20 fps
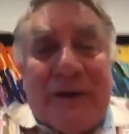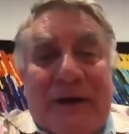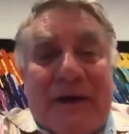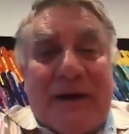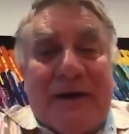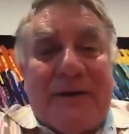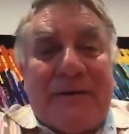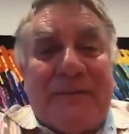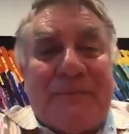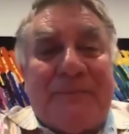
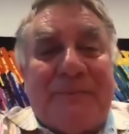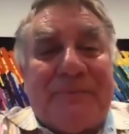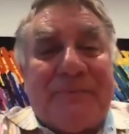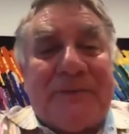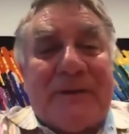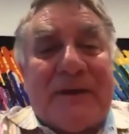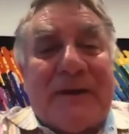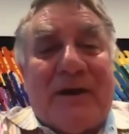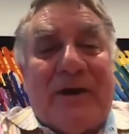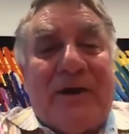her
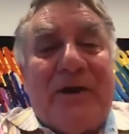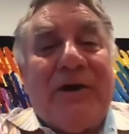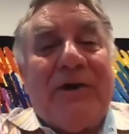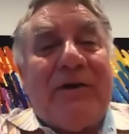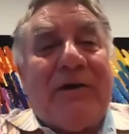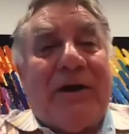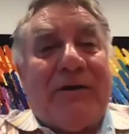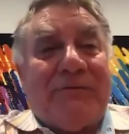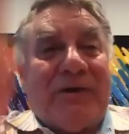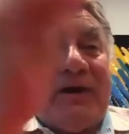
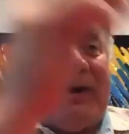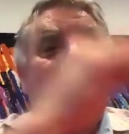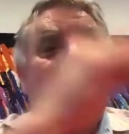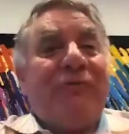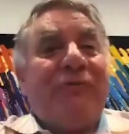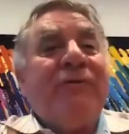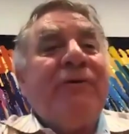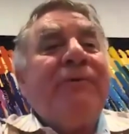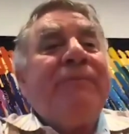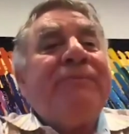IVF,
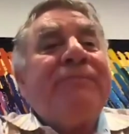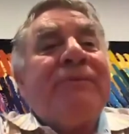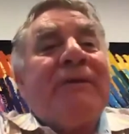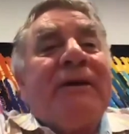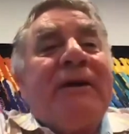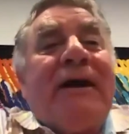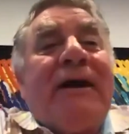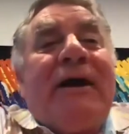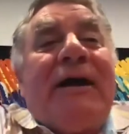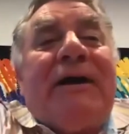
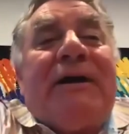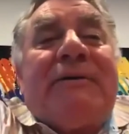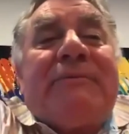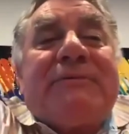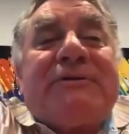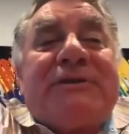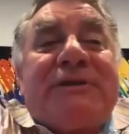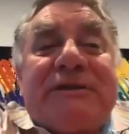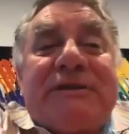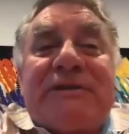
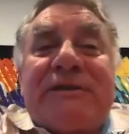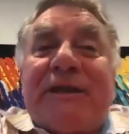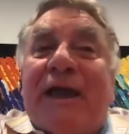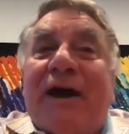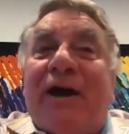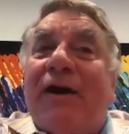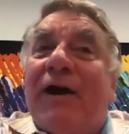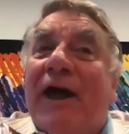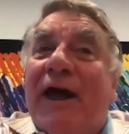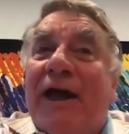she's
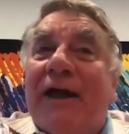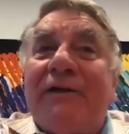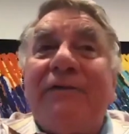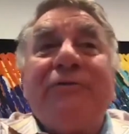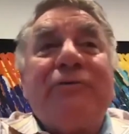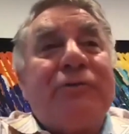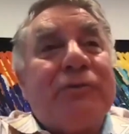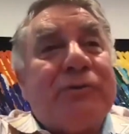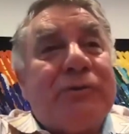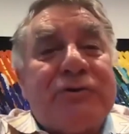now had
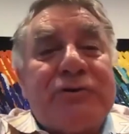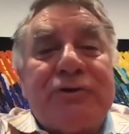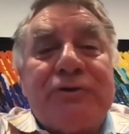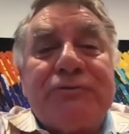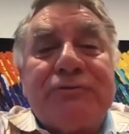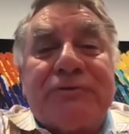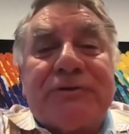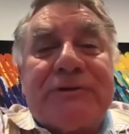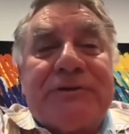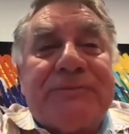2
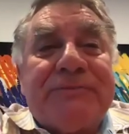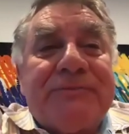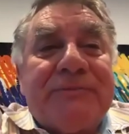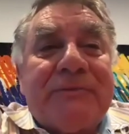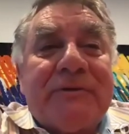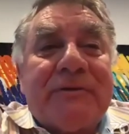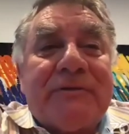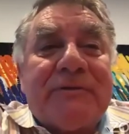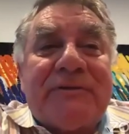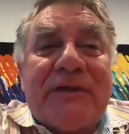children,
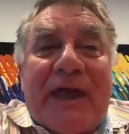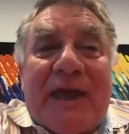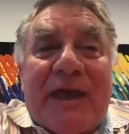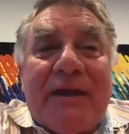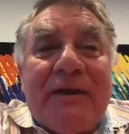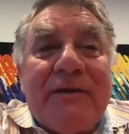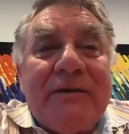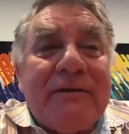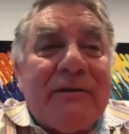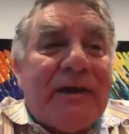
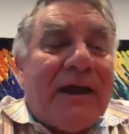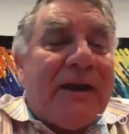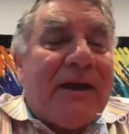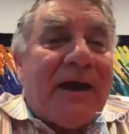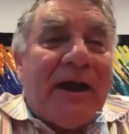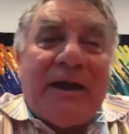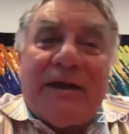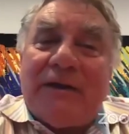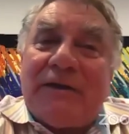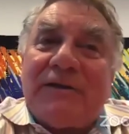10 and
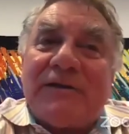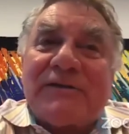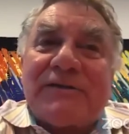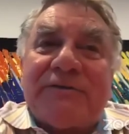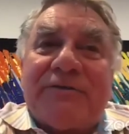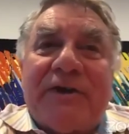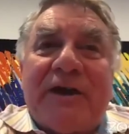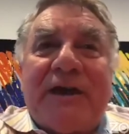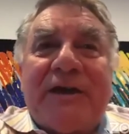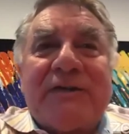8 years
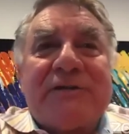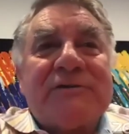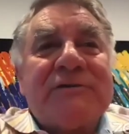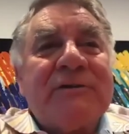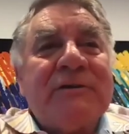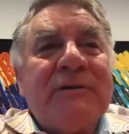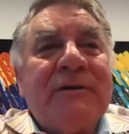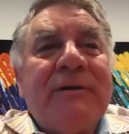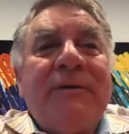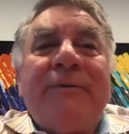of age.
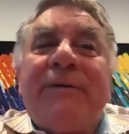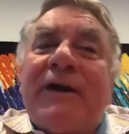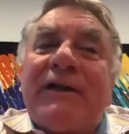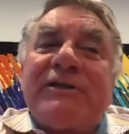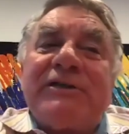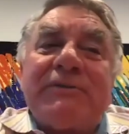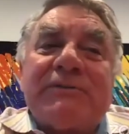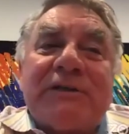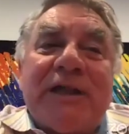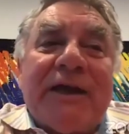And
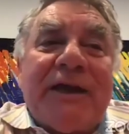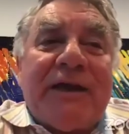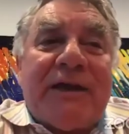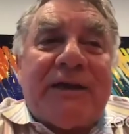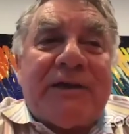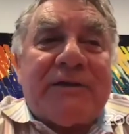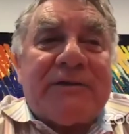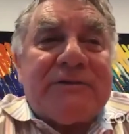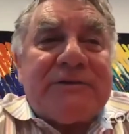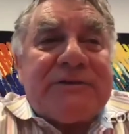she was
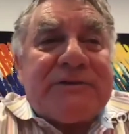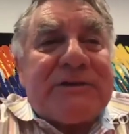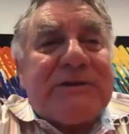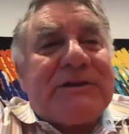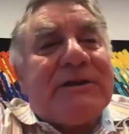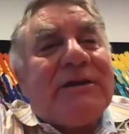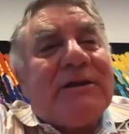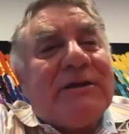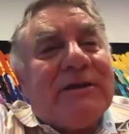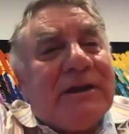lucky. She
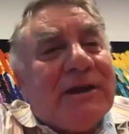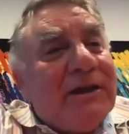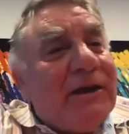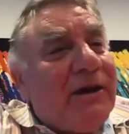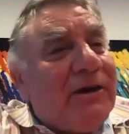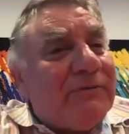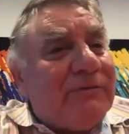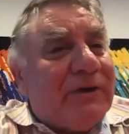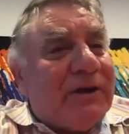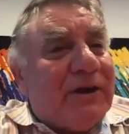didn't need
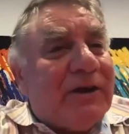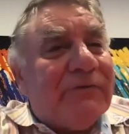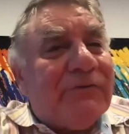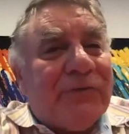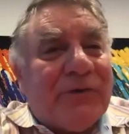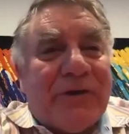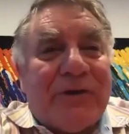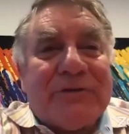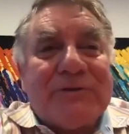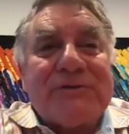IVF
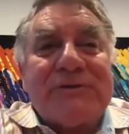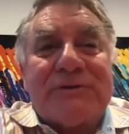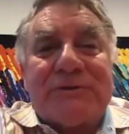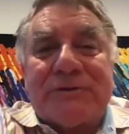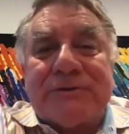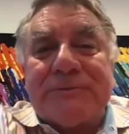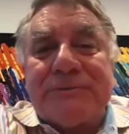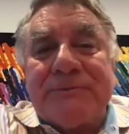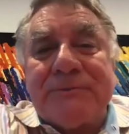for those 2.